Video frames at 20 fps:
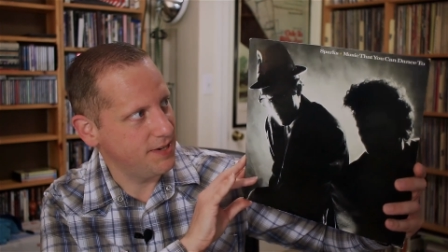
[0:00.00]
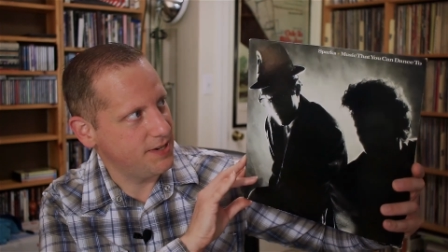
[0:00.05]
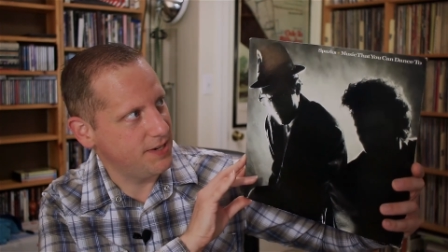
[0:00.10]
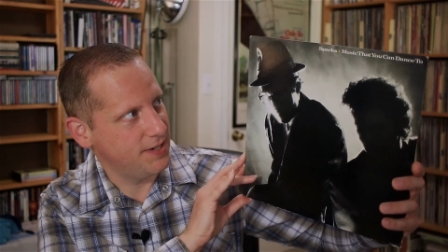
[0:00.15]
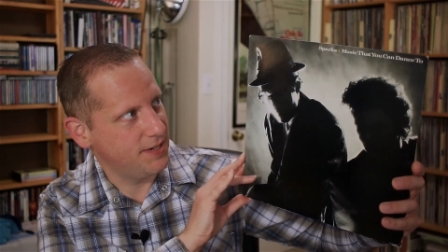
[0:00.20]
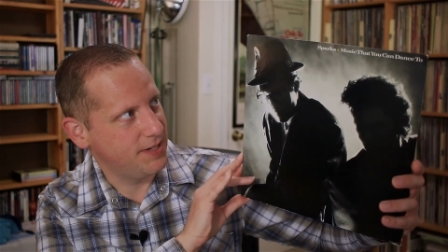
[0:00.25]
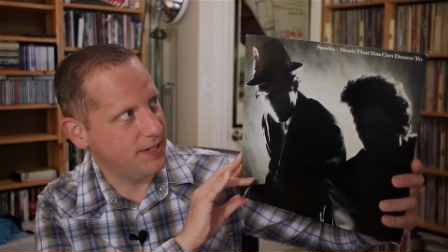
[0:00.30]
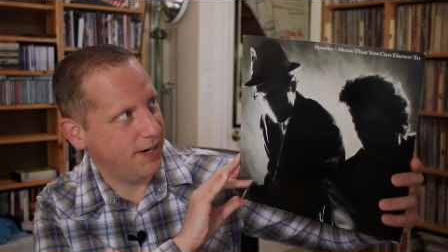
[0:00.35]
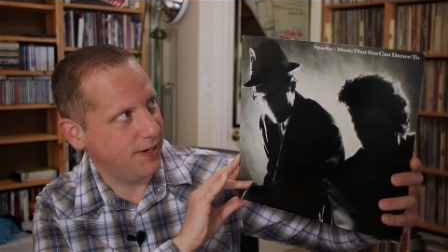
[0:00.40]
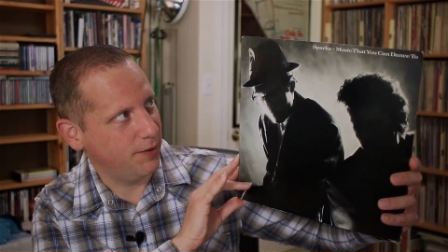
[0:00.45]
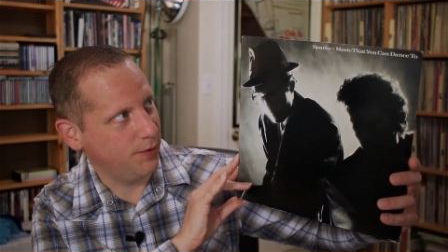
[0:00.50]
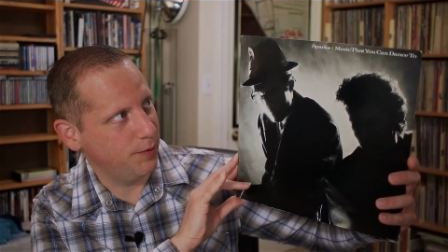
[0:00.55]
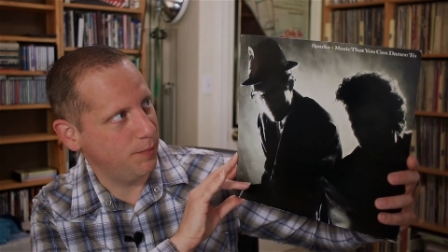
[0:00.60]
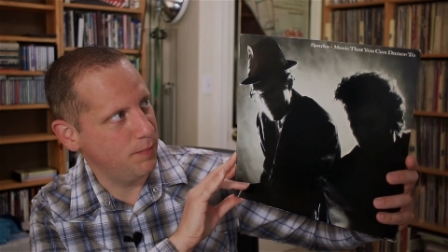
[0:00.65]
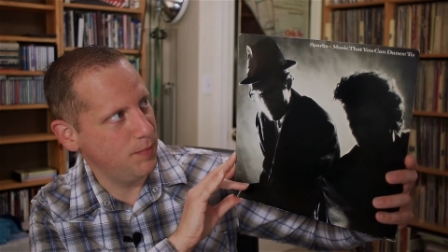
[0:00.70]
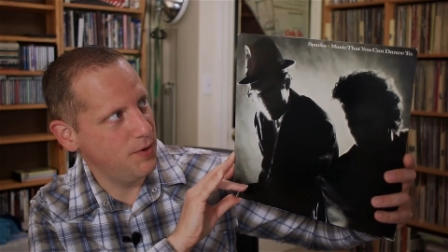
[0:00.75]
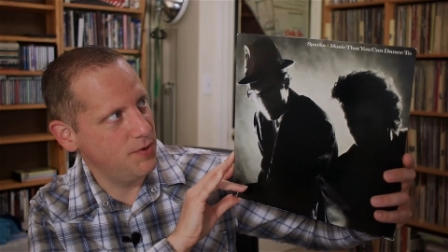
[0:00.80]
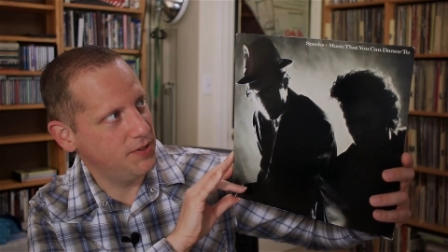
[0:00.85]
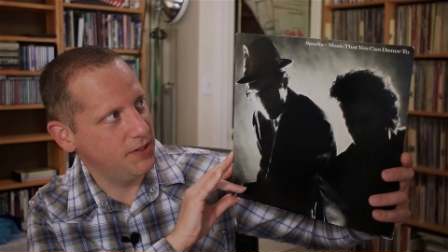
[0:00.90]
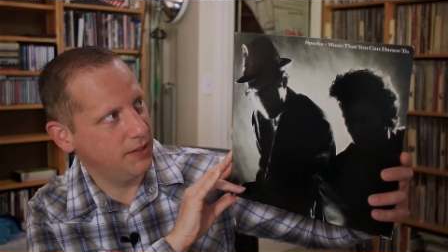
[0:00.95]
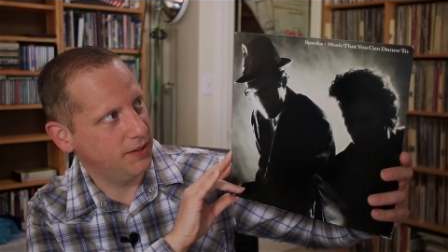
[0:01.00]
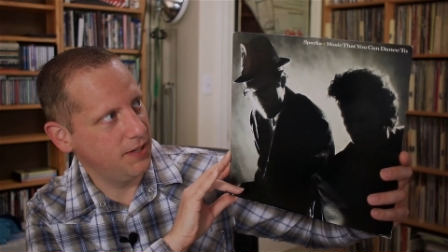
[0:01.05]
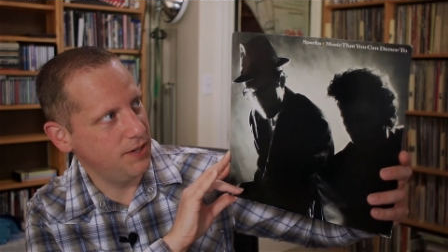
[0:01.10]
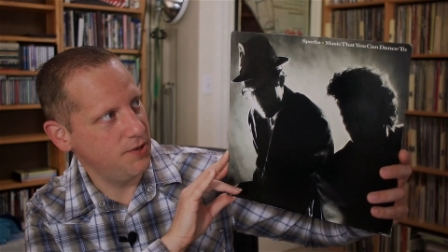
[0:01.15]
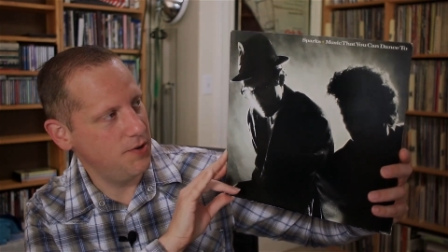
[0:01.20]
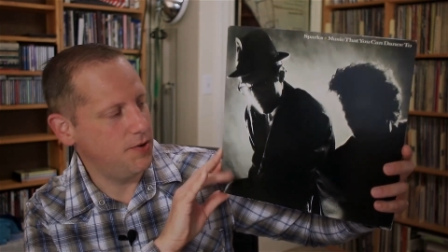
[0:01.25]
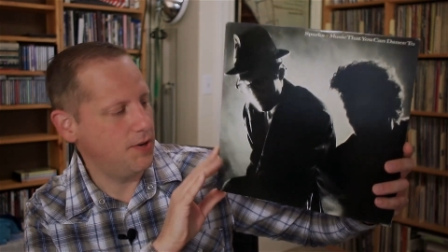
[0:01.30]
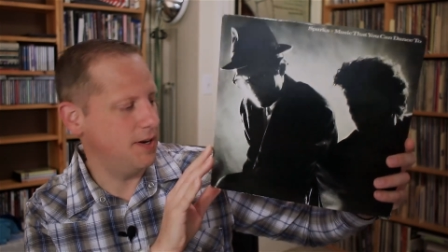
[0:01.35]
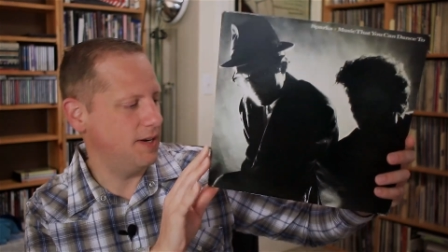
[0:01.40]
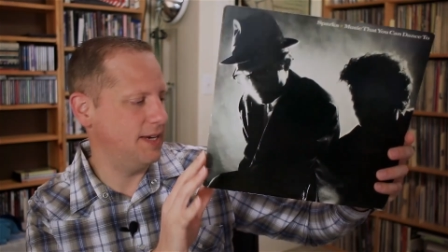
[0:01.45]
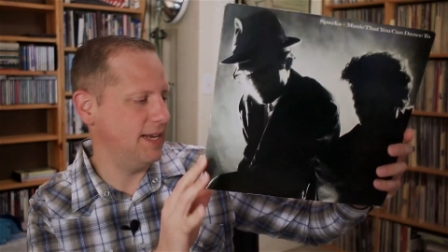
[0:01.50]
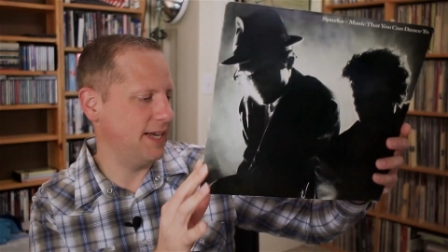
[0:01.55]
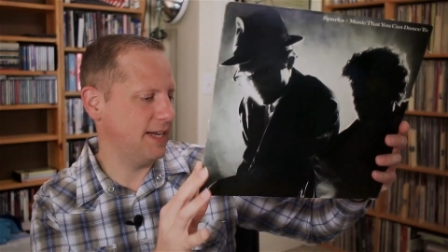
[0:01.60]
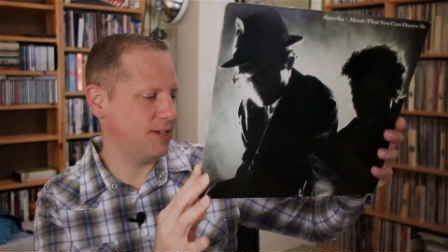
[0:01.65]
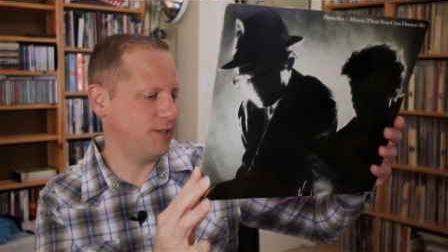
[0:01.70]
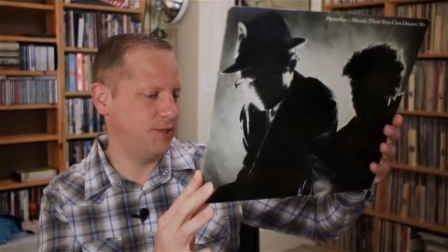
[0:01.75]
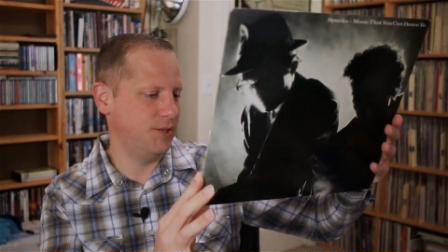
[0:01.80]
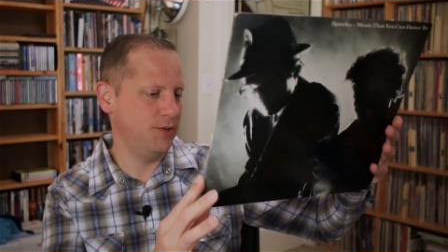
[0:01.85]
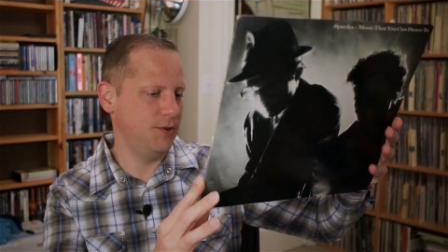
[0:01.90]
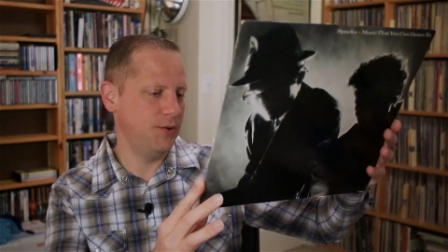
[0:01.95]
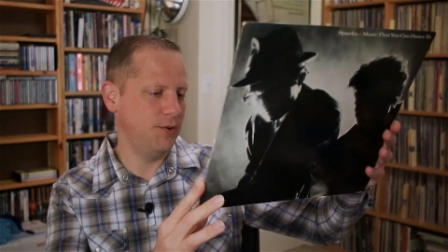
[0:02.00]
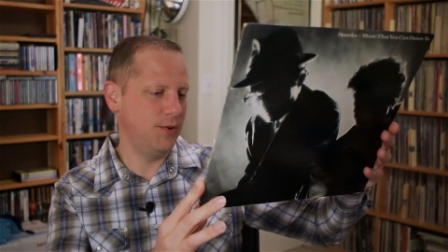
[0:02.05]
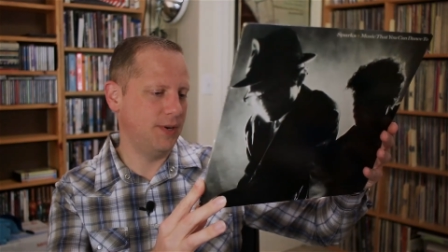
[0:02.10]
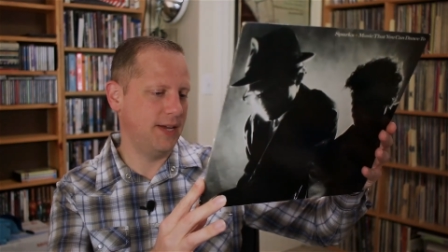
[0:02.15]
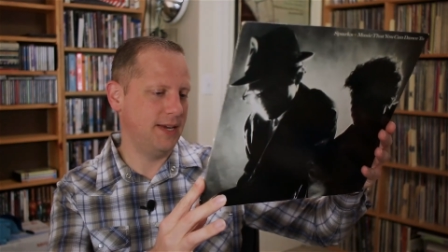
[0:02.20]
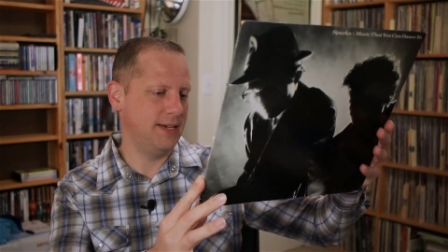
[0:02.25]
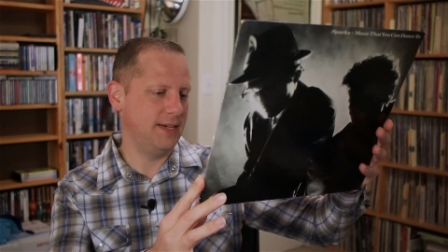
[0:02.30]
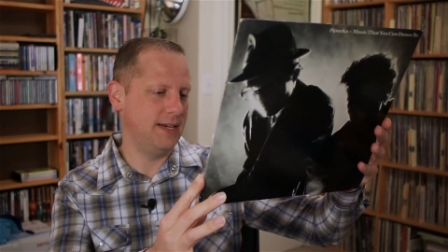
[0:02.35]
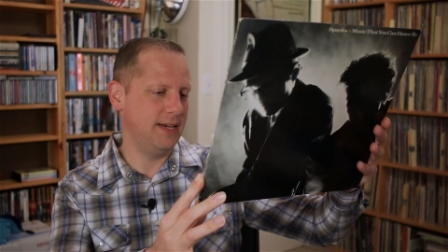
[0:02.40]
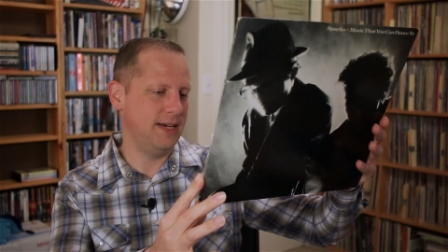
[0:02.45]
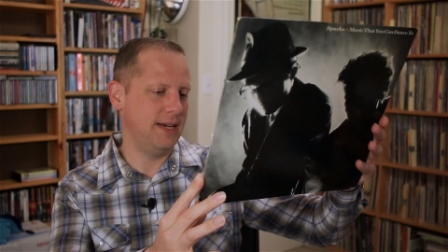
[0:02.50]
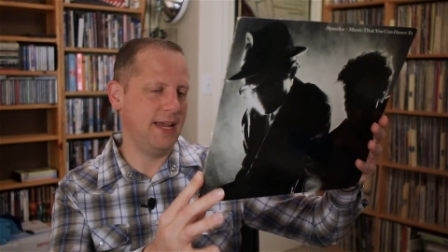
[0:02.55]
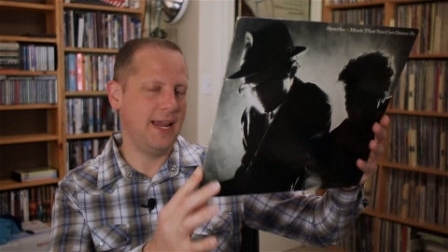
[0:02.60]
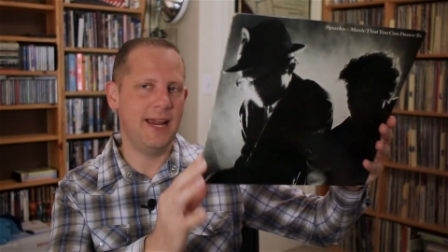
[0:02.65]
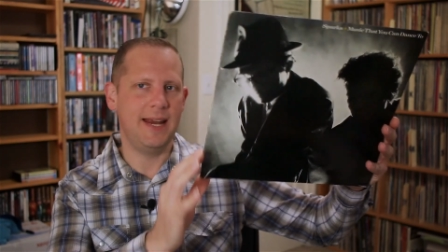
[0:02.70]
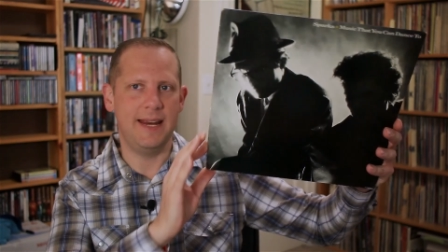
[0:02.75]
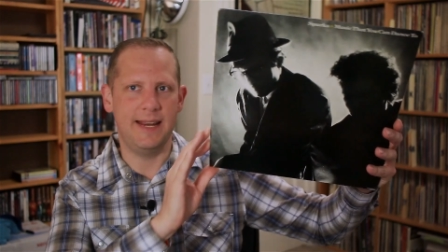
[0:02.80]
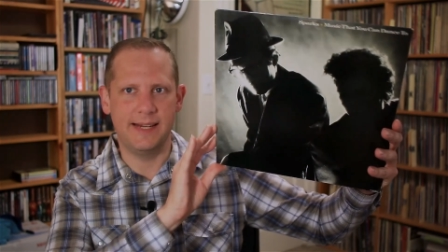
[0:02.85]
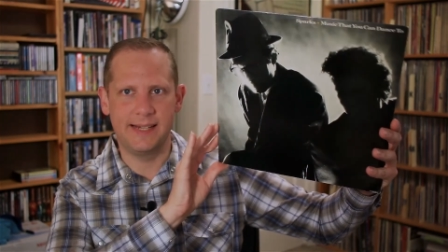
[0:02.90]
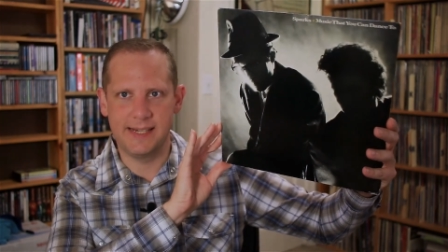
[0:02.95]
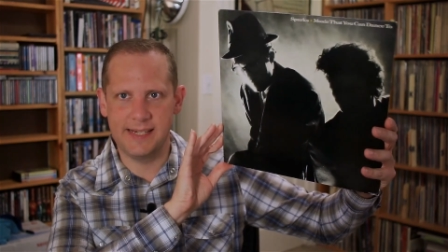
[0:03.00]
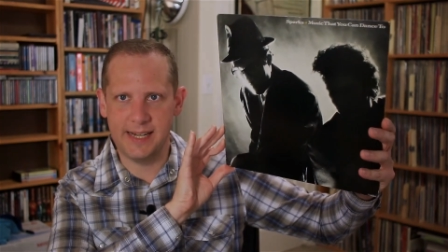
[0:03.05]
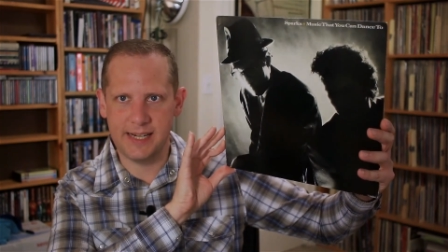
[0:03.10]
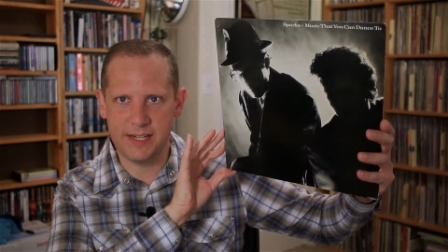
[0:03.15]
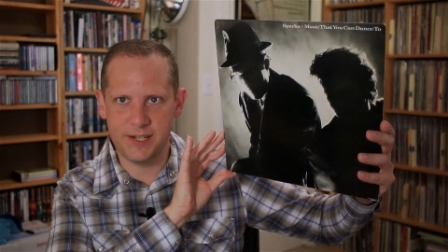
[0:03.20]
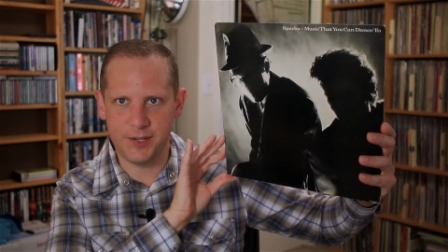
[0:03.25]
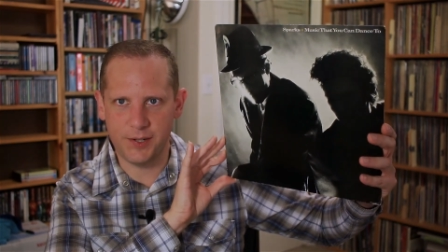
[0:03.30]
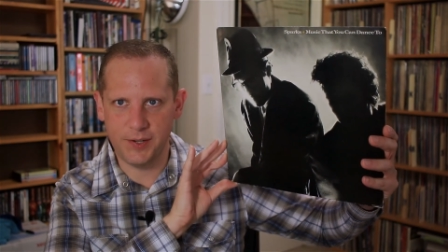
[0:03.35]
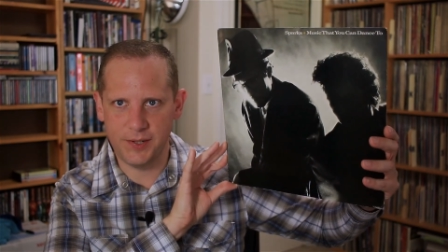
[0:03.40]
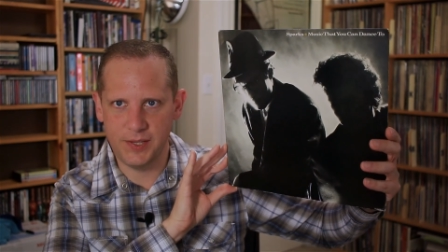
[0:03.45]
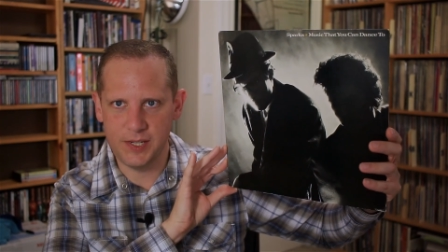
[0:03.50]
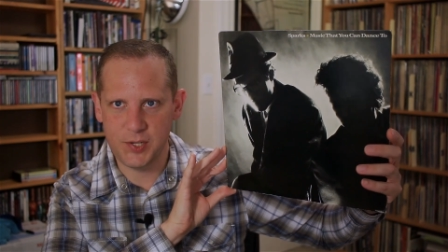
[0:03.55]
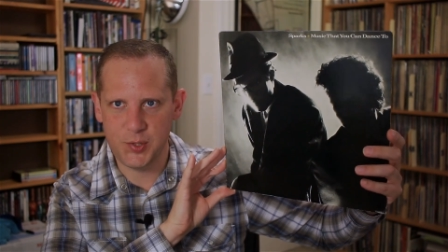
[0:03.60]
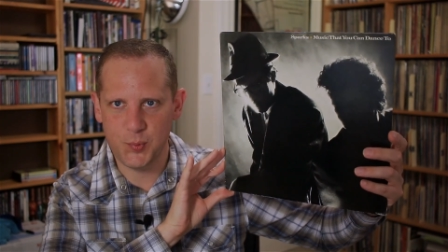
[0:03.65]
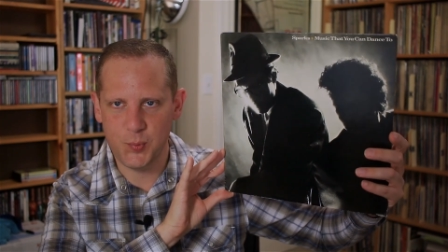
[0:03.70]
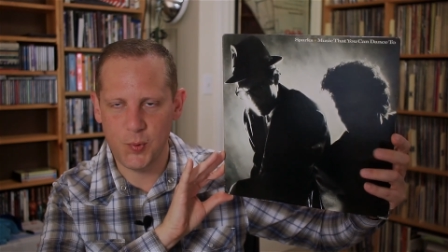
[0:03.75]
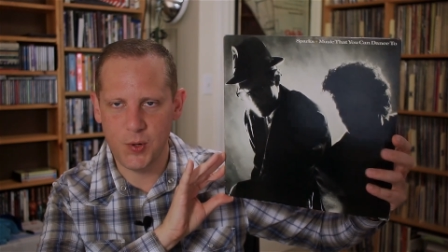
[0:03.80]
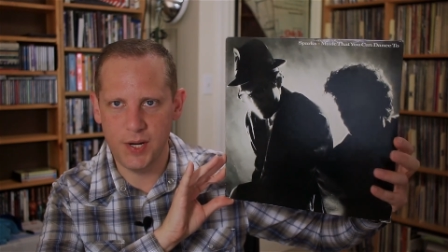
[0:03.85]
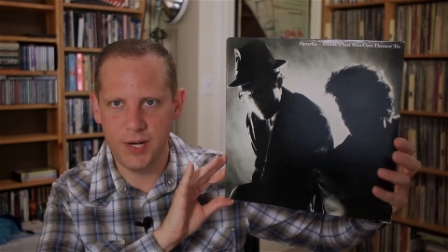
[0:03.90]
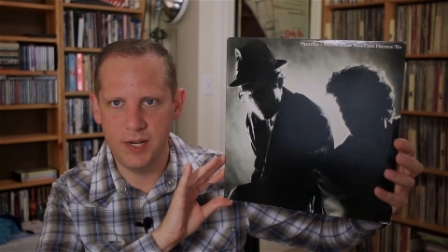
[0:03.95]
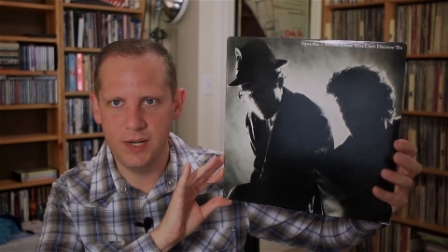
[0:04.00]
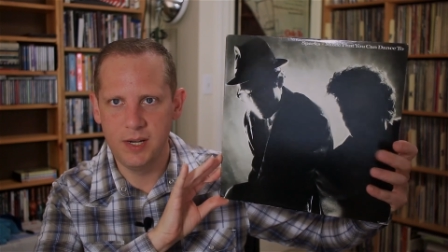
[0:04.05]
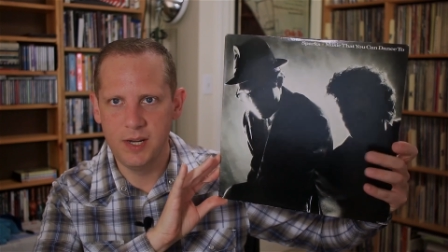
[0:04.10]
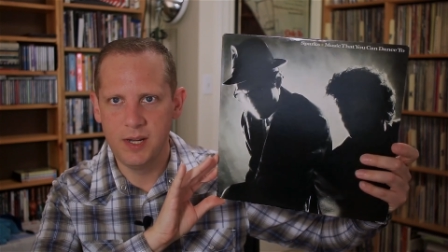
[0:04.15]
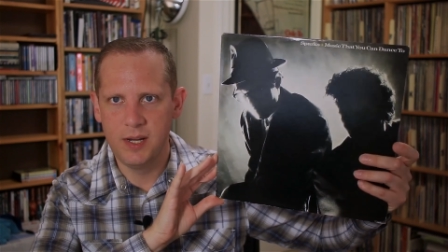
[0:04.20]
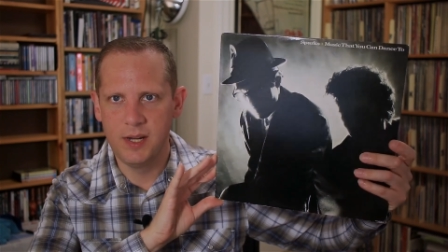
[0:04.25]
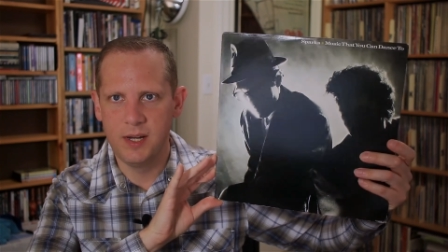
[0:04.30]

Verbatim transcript: This is titled Music That You Can Dance To, 1986 on this one.